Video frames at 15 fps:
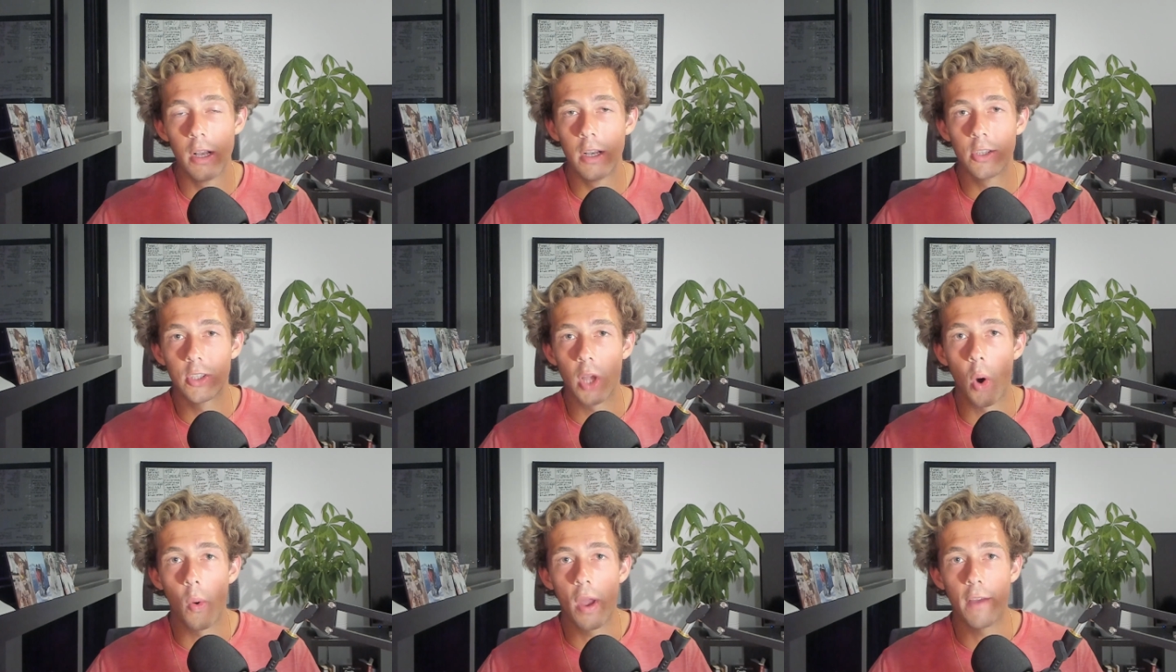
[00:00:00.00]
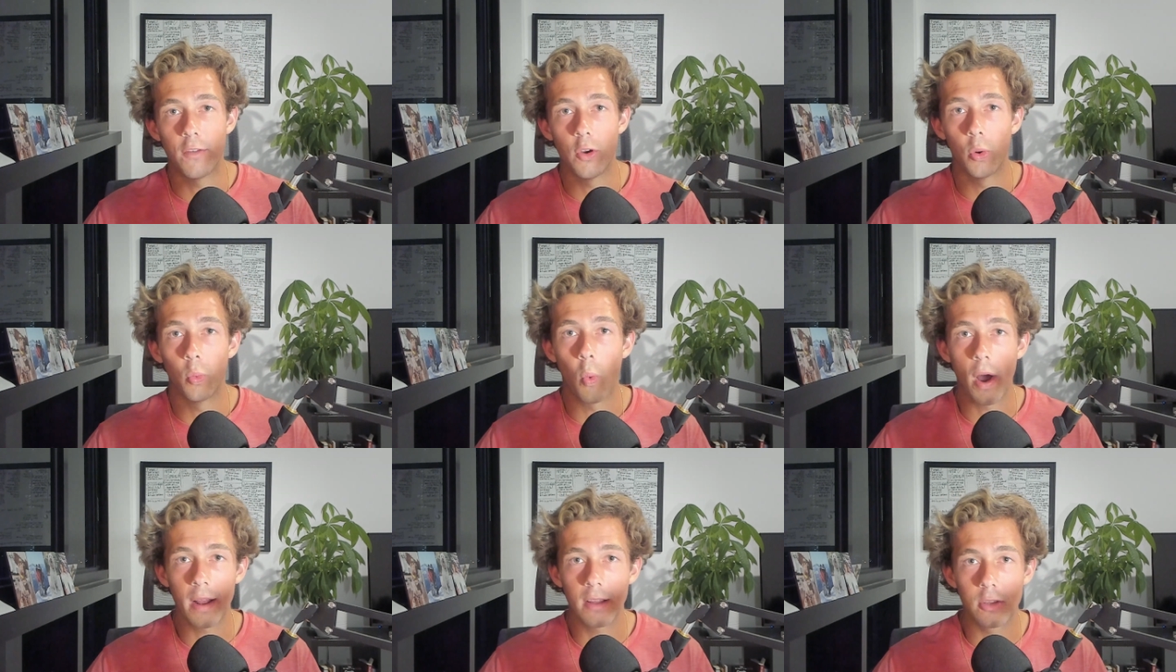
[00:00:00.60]
So if you're
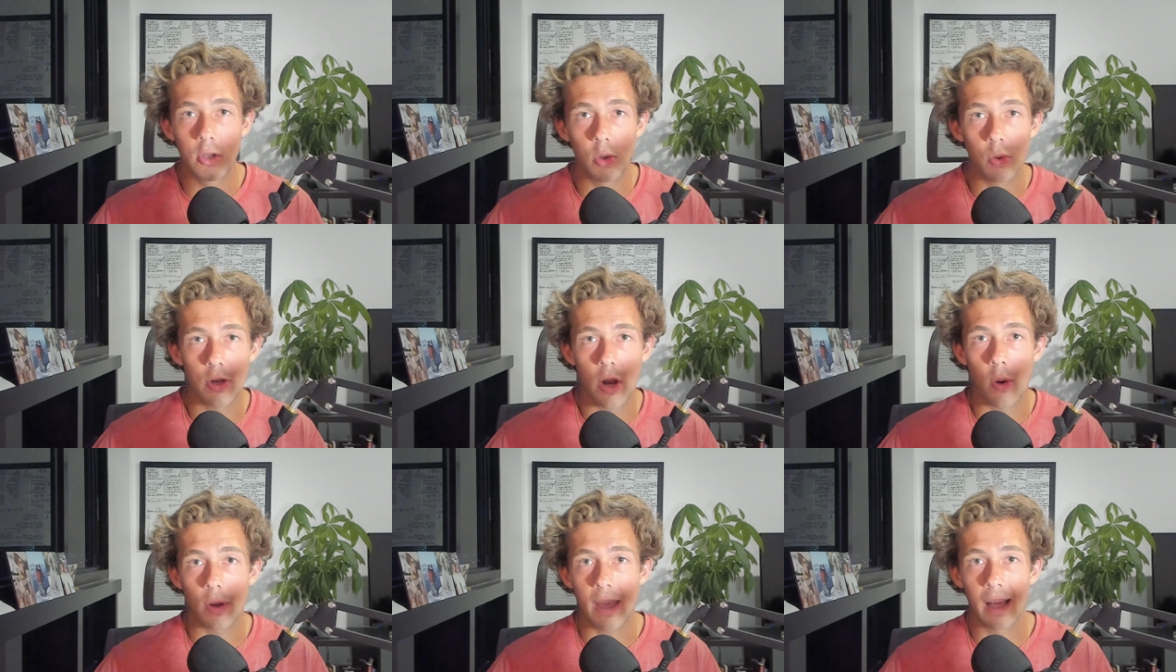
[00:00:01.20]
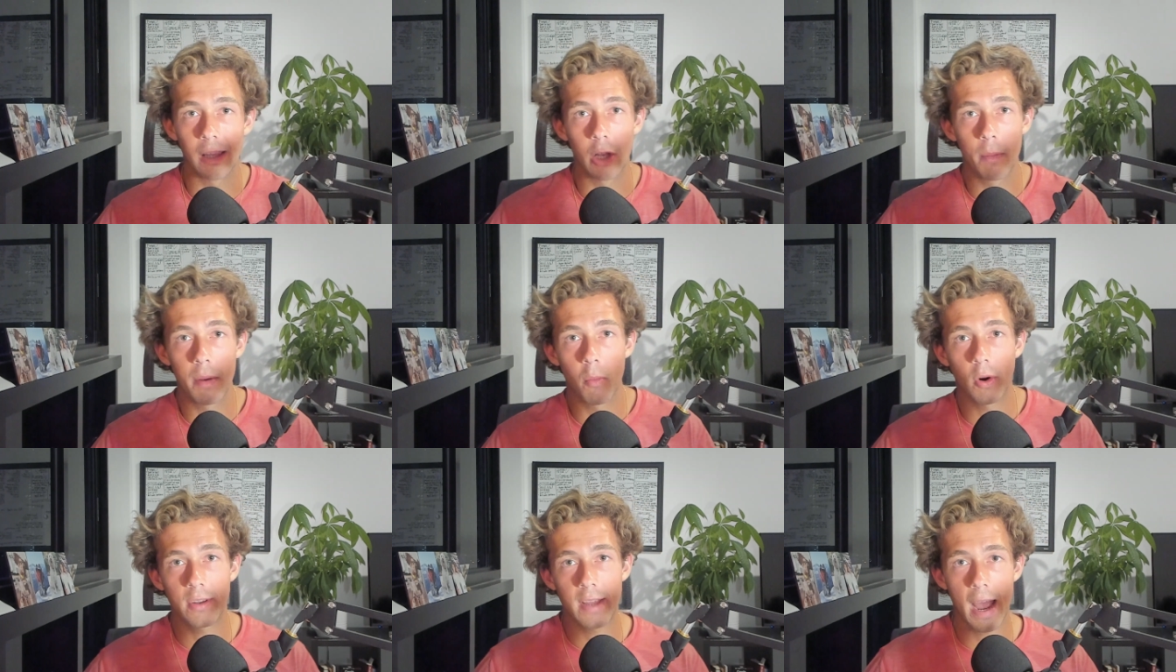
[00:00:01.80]
wanting to, you know, get a little bit
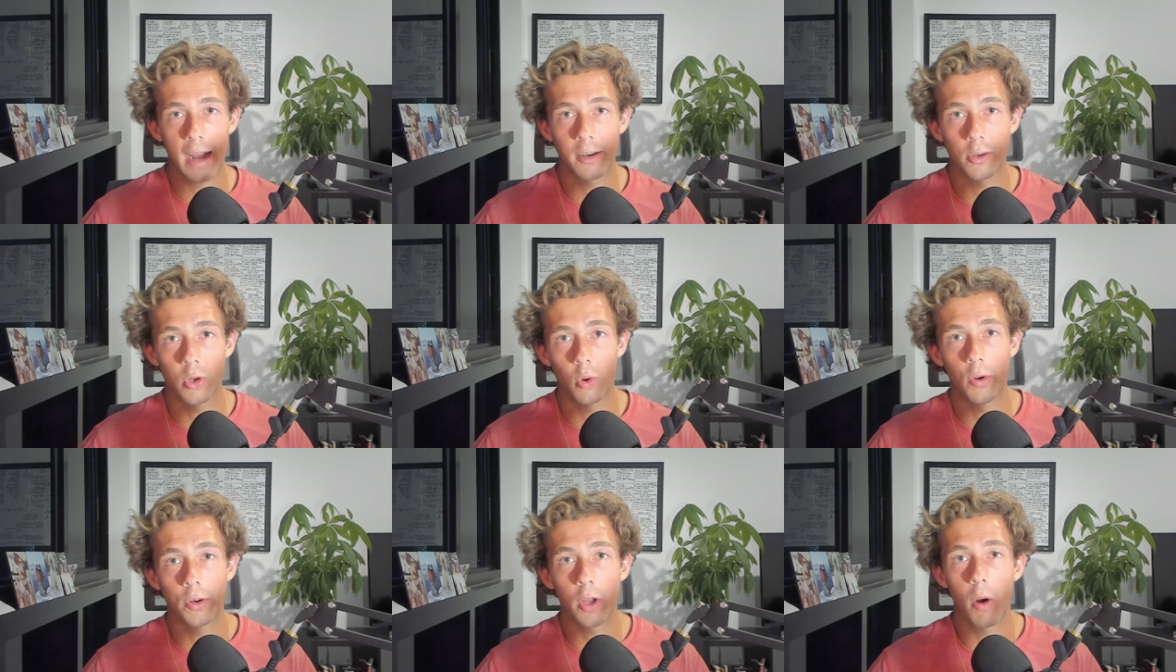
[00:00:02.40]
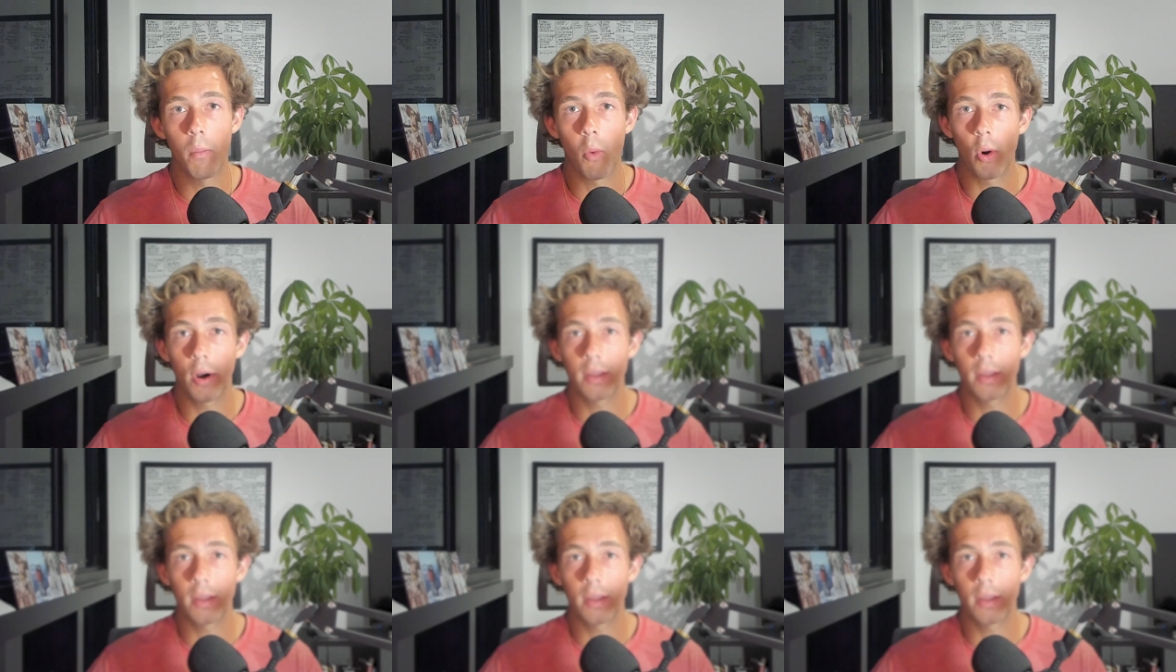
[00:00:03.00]
more technical and go more into